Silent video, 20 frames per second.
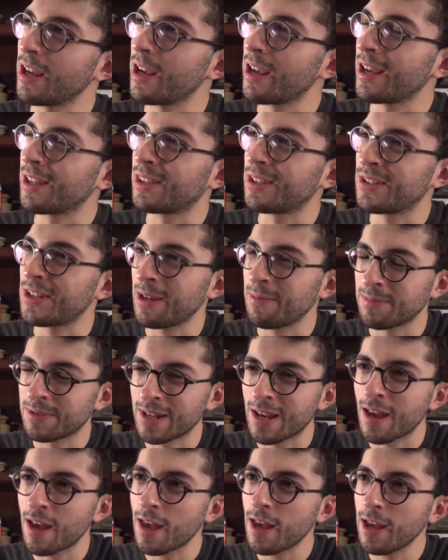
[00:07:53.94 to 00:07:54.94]
at the same
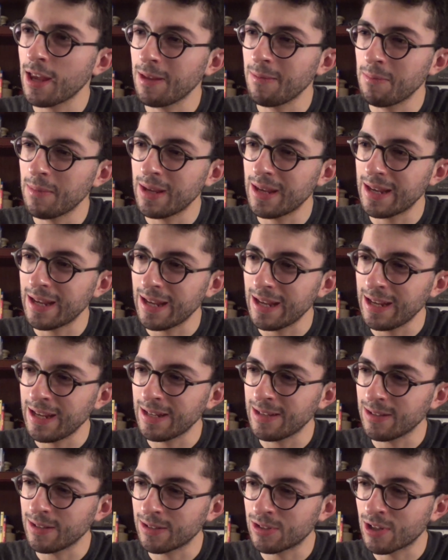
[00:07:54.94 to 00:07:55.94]
time,
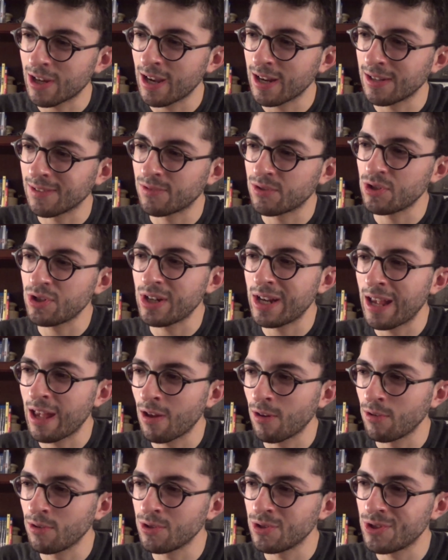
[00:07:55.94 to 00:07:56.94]
it kind of
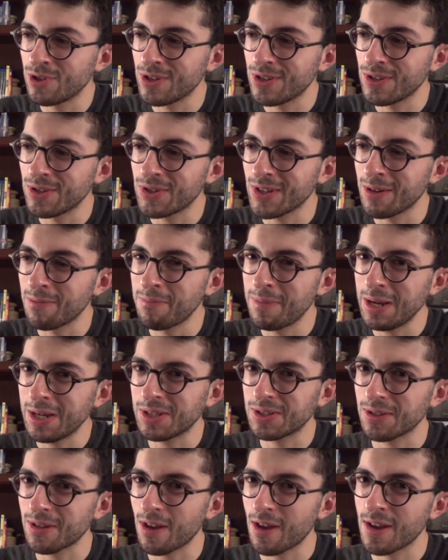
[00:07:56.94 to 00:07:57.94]
challenges and
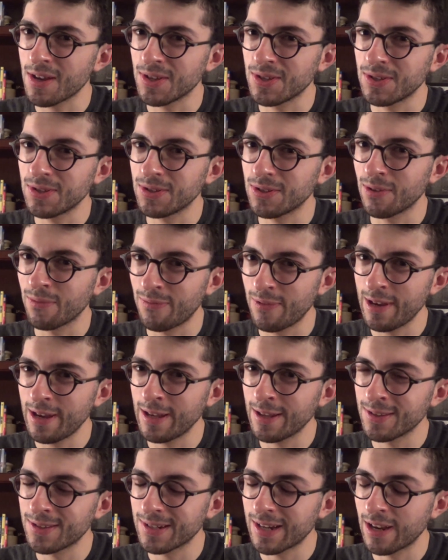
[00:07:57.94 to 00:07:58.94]
makes us, the
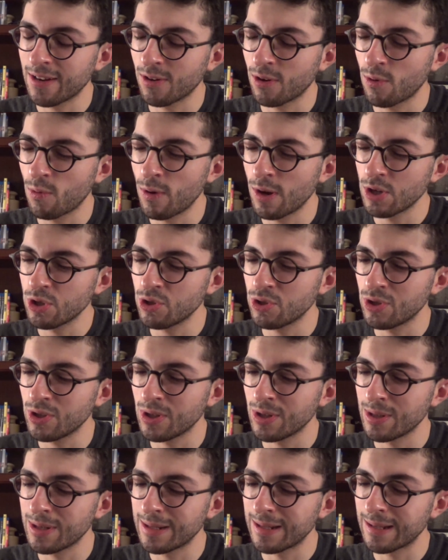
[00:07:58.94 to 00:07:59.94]
fans, kind of
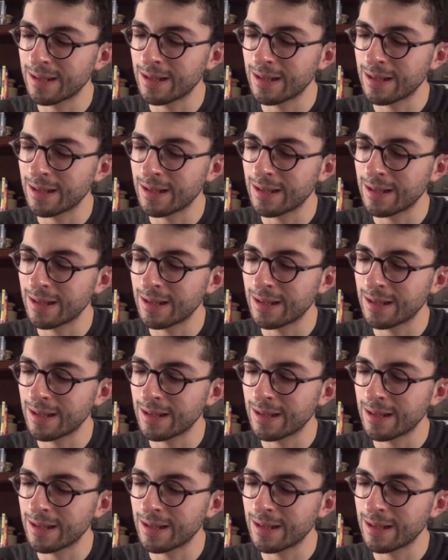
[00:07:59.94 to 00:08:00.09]
question,